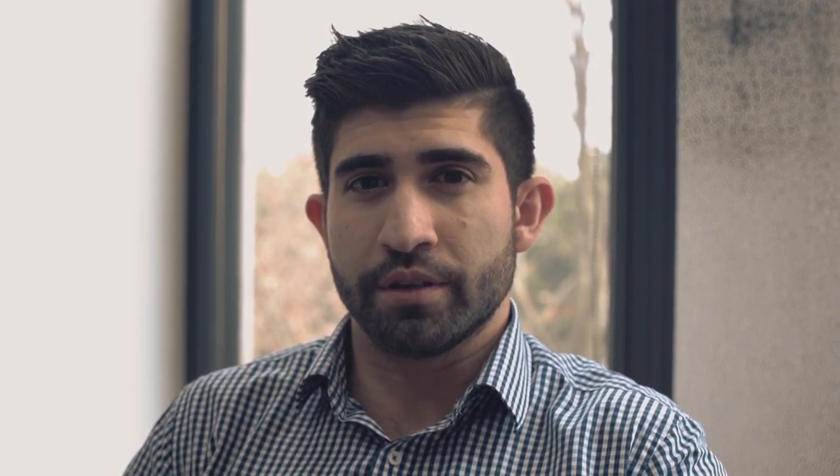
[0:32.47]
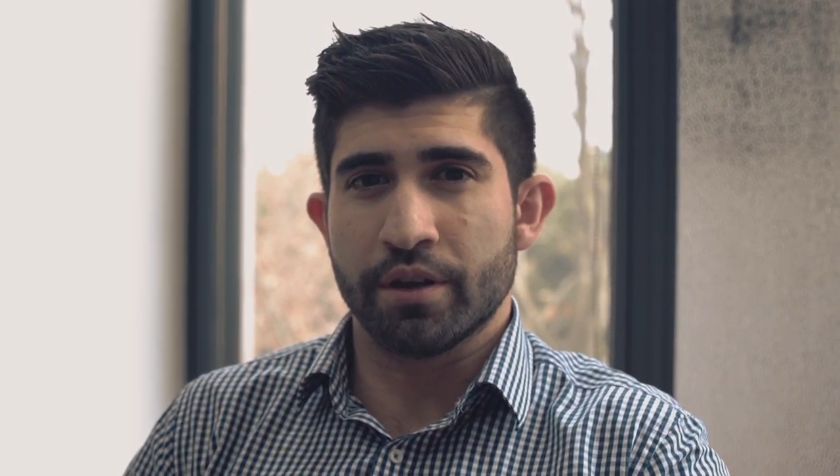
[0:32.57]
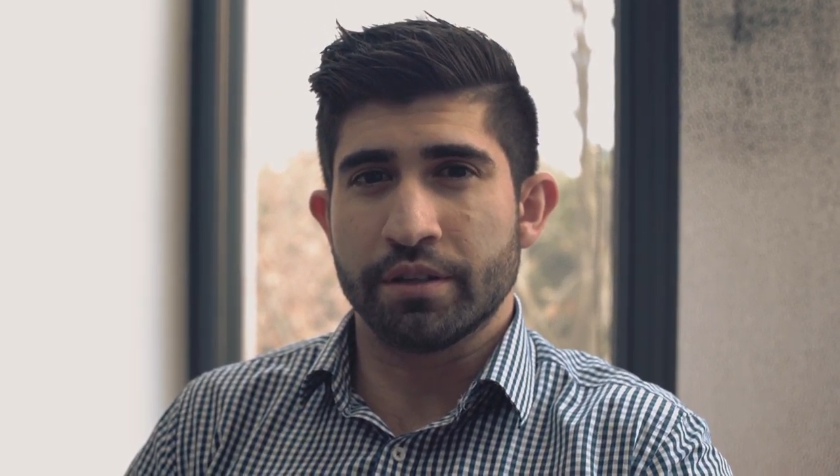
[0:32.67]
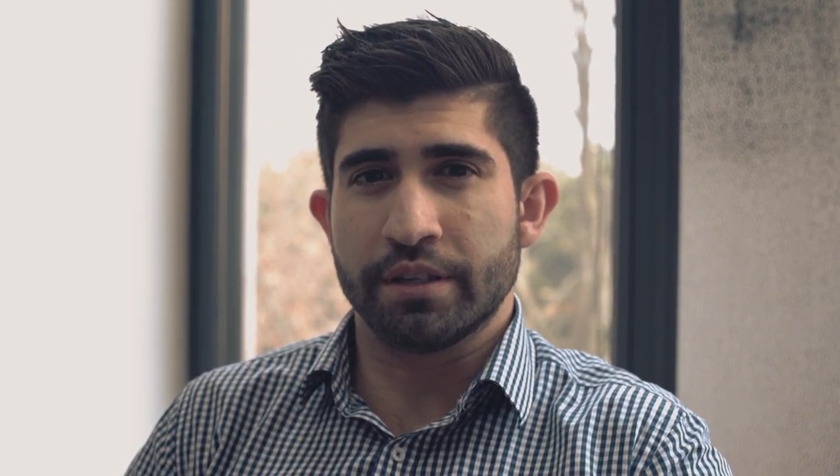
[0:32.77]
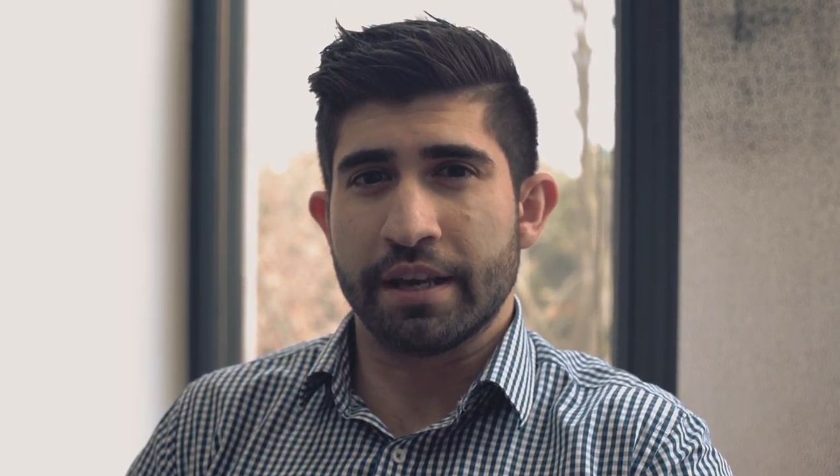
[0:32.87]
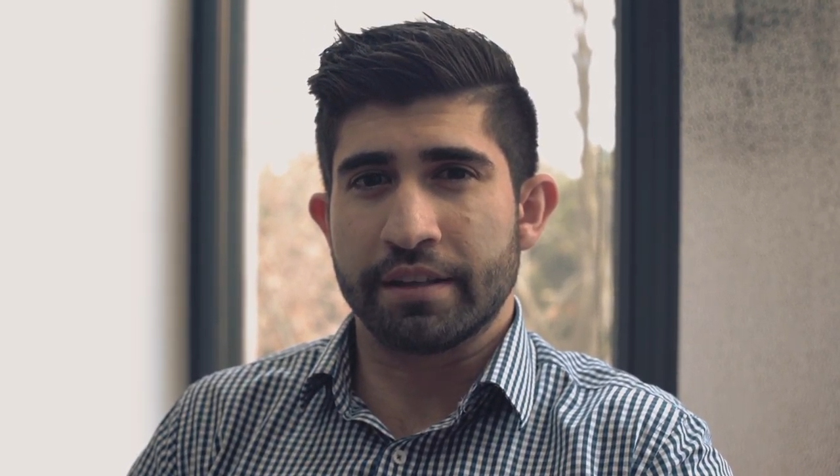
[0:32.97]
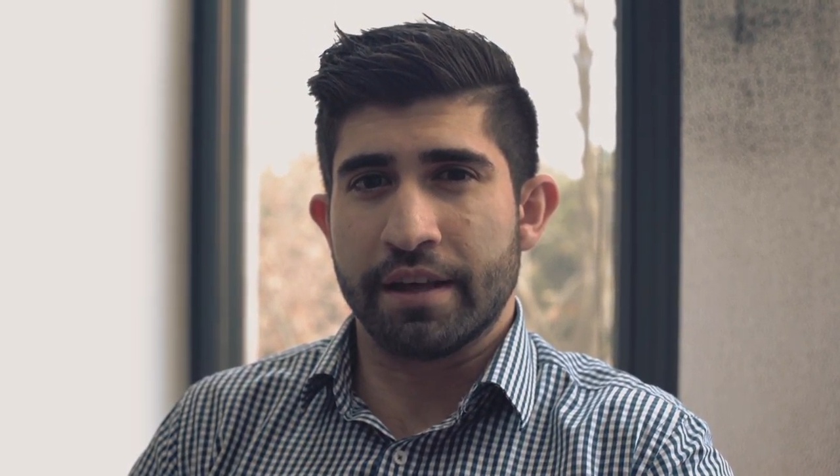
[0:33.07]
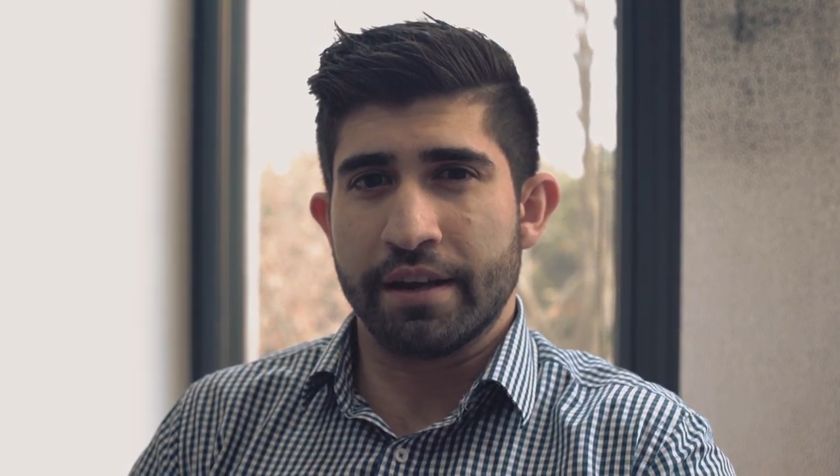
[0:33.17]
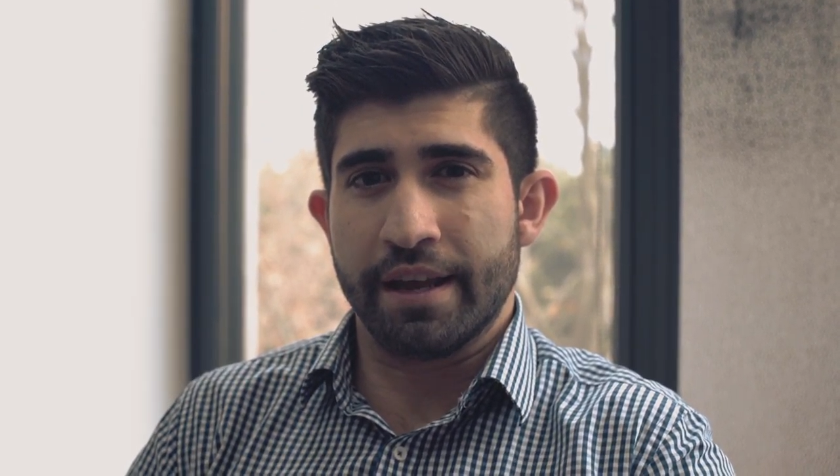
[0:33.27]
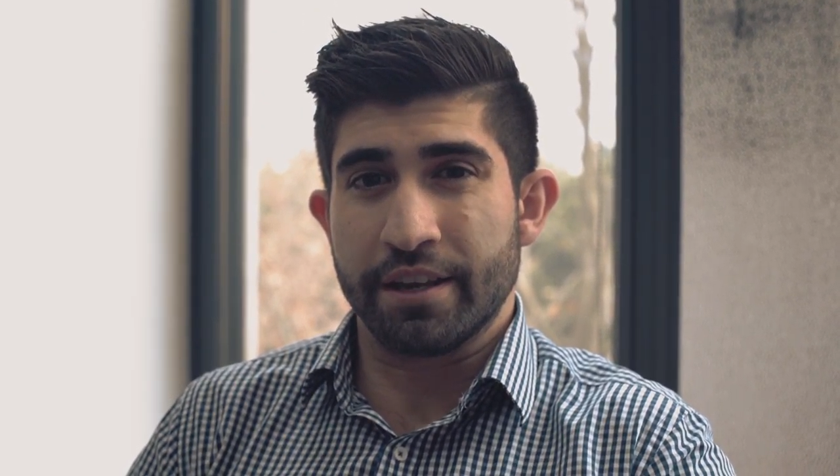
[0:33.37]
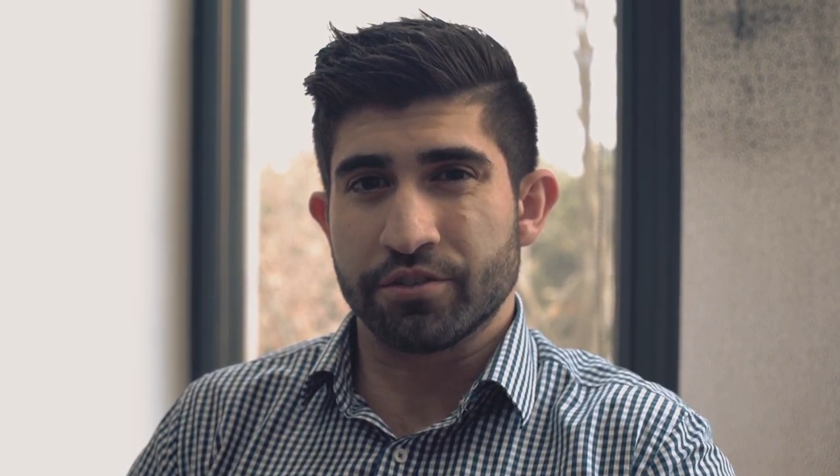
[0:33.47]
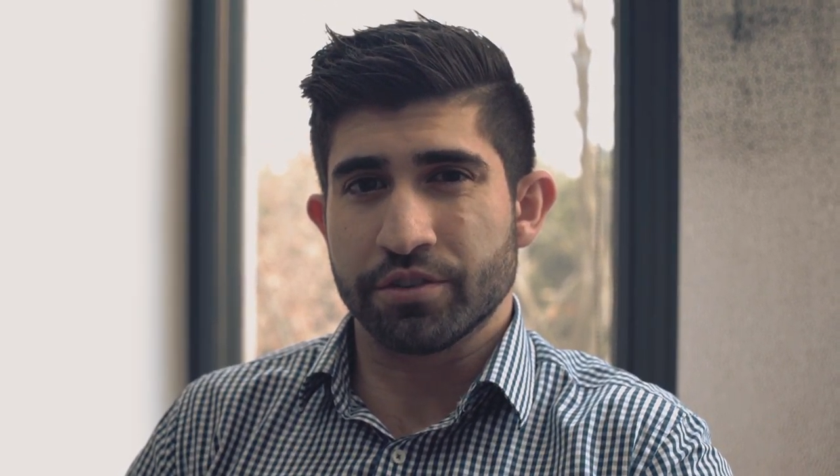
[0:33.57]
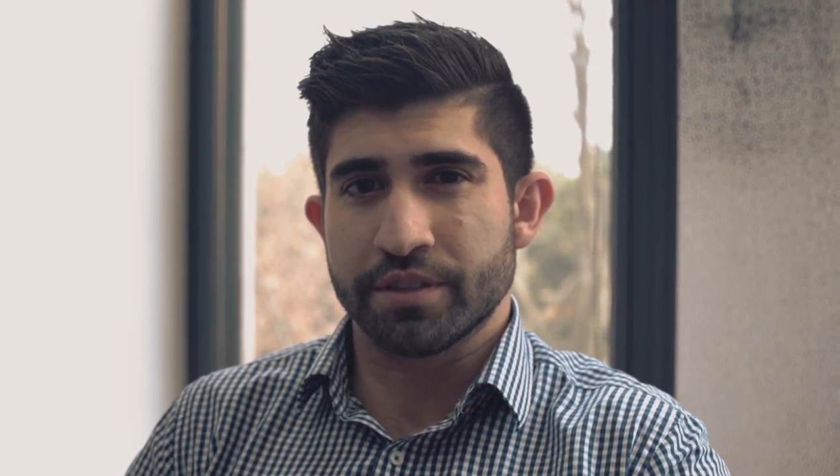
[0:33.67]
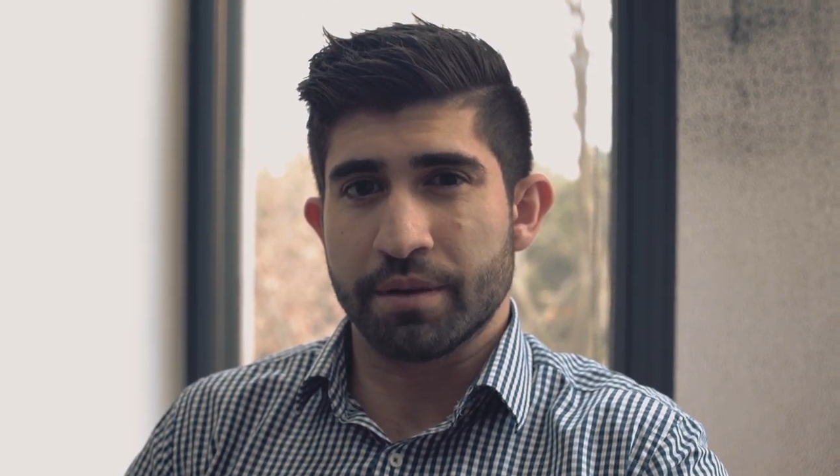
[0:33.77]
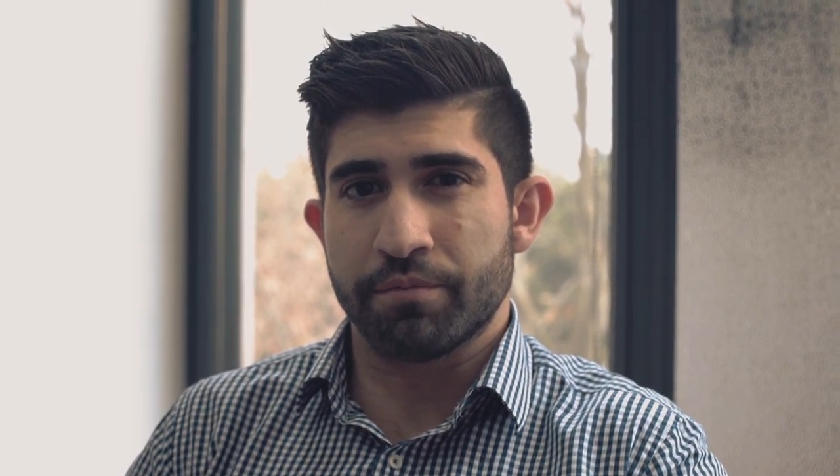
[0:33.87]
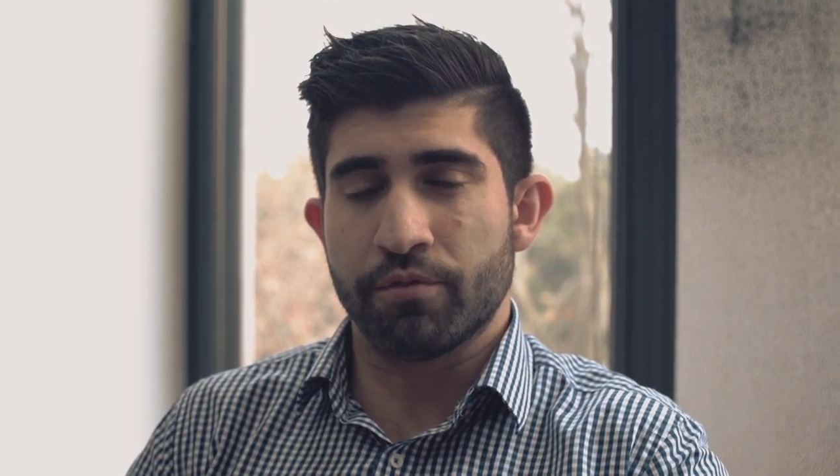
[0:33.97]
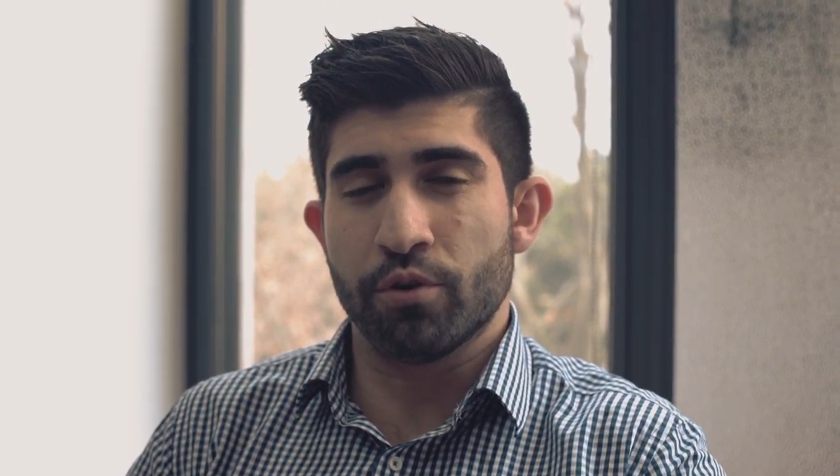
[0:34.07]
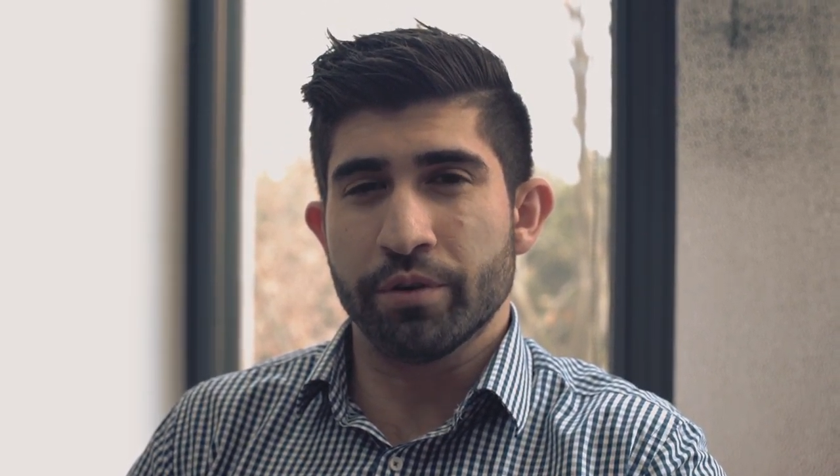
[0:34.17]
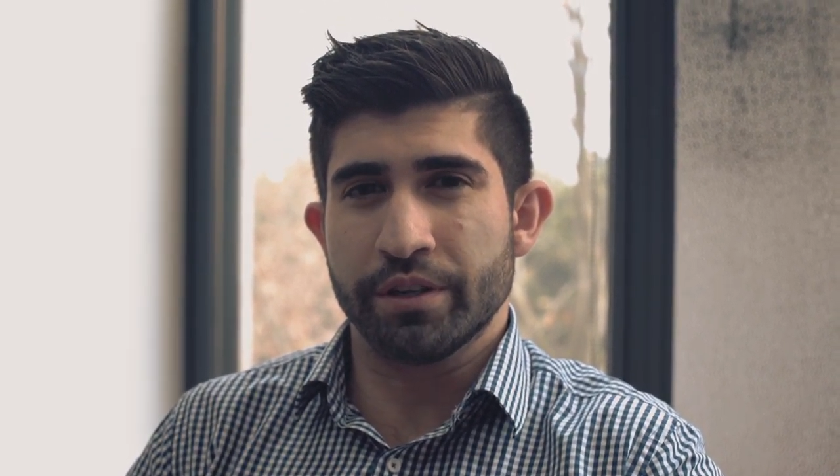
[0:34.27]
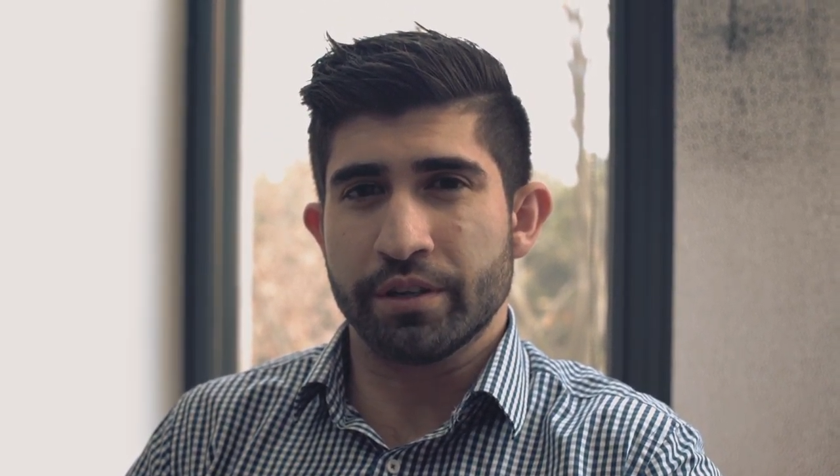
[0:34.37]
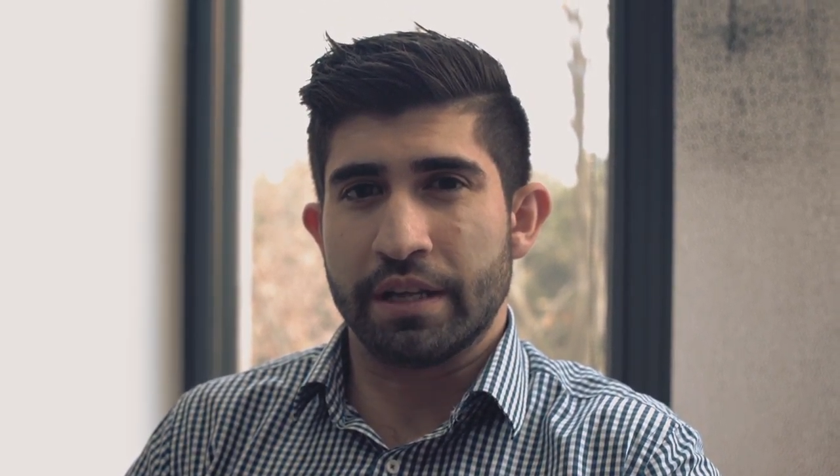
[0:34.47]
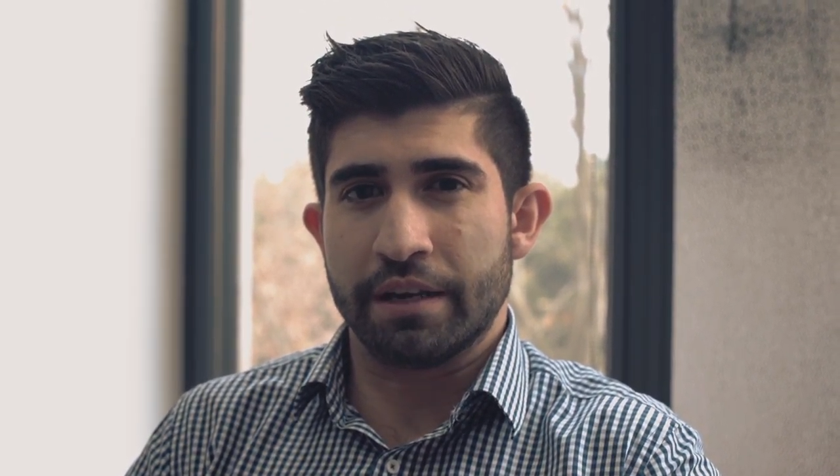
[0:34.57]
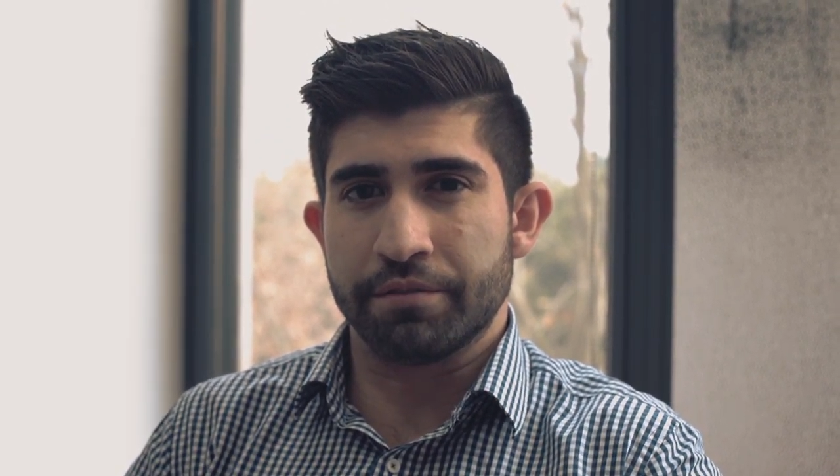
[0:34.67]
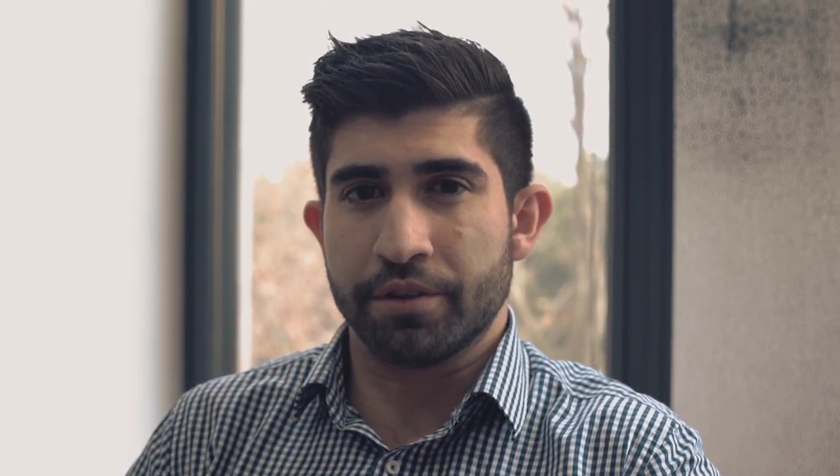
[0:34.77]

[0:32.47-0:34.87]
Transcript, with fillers: you know, to take that extra step forward in your life,